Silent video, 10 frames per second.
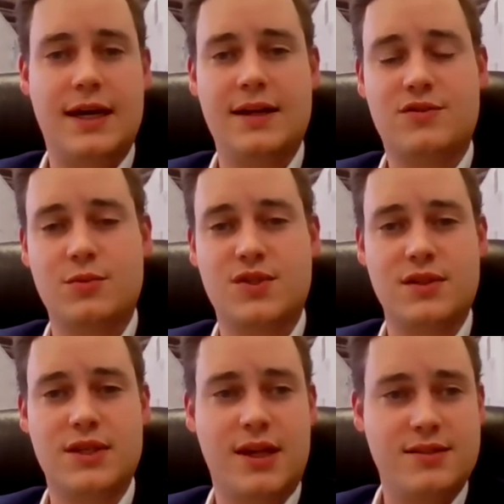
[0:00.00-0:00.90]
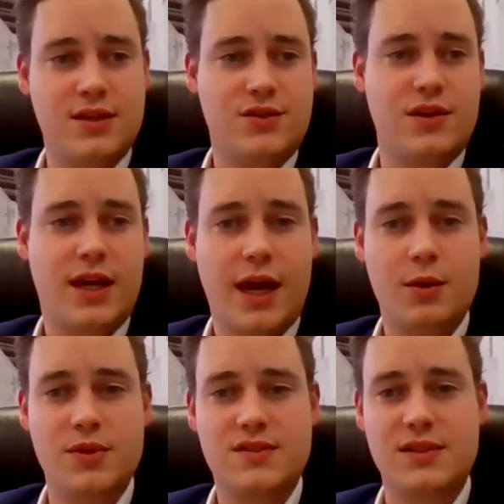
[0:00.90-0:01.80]
in terms of legalization of
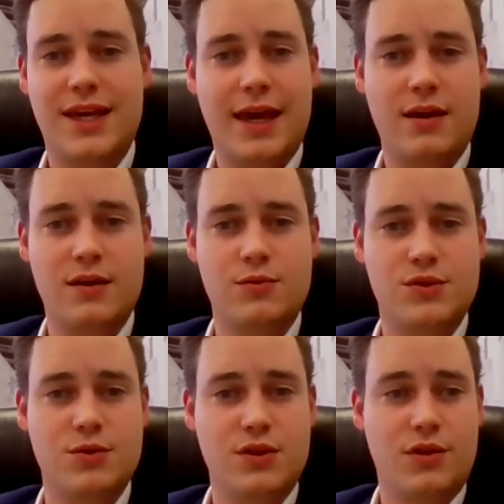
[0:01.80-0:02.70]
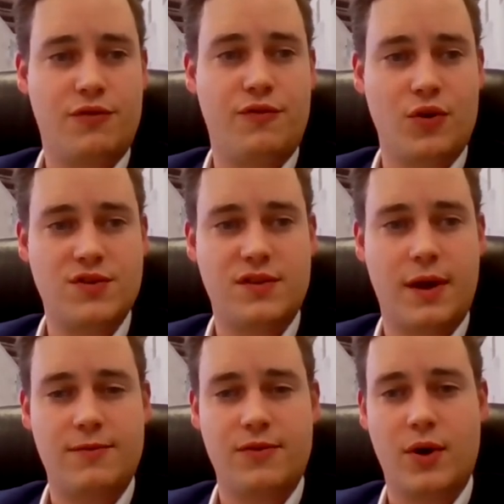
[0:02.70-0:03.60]
cannabis, and Canada was really the first
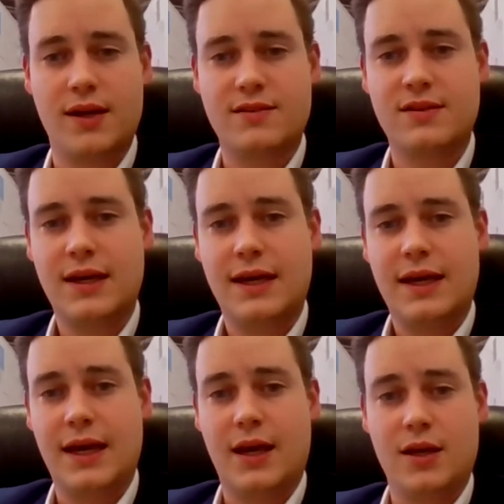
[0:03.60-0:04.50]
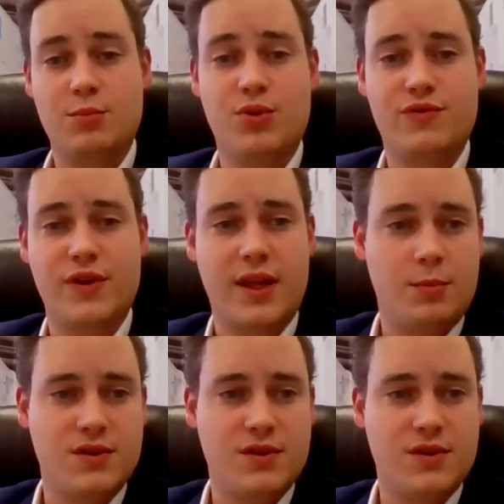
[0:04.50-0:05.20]
step for us in proofing that